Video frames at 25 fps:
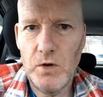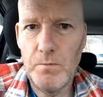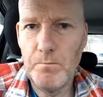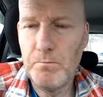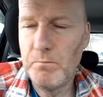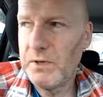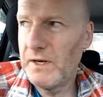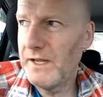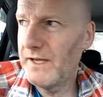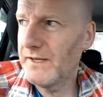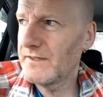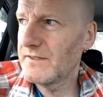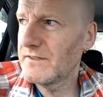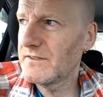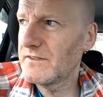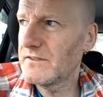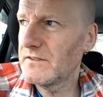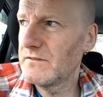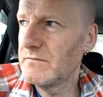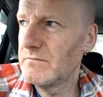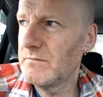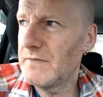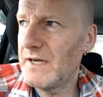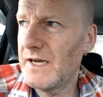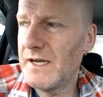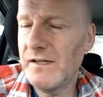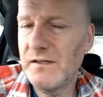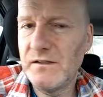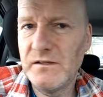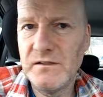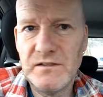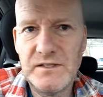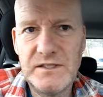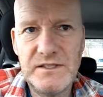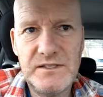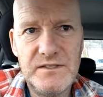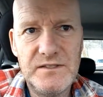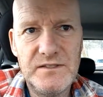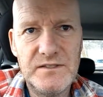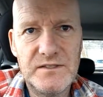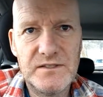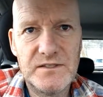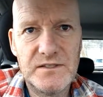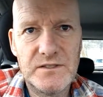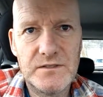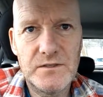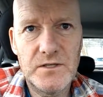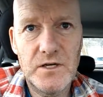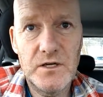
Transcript: complex and Aldi's,